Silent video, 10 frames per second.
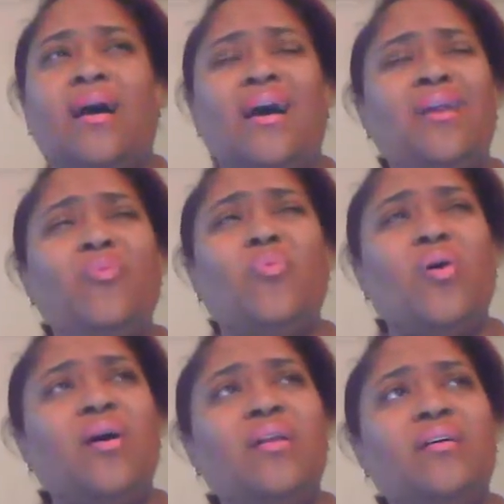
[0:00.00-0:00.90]
I don't
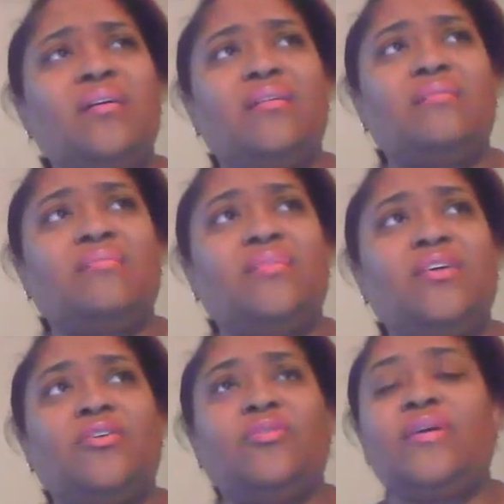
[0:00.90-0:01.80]
want to,
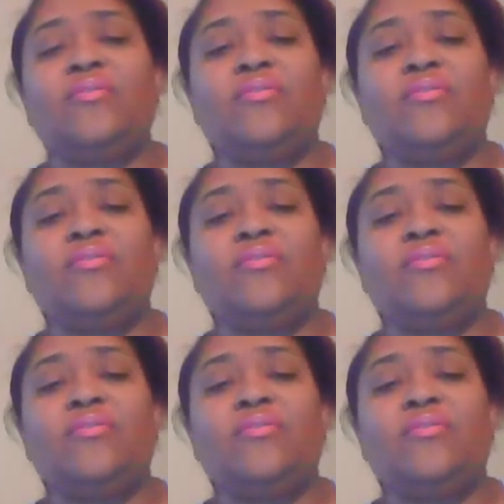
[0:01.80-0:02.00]
their